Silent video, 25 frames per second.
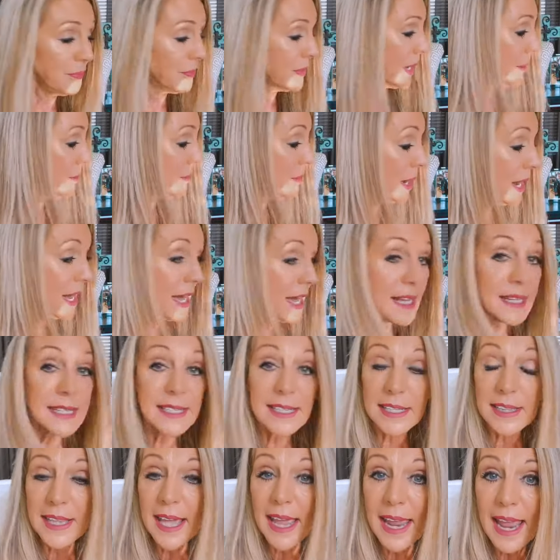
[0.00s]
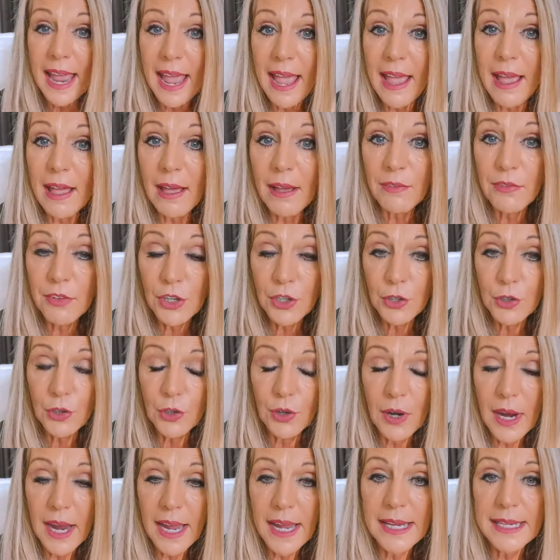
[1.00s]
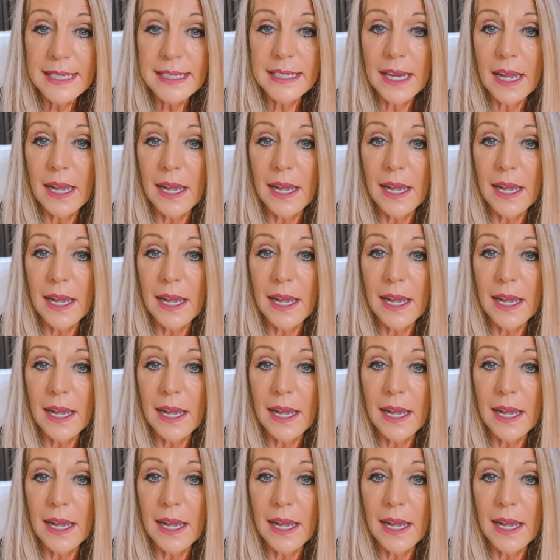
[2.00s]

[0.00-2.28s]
But they have great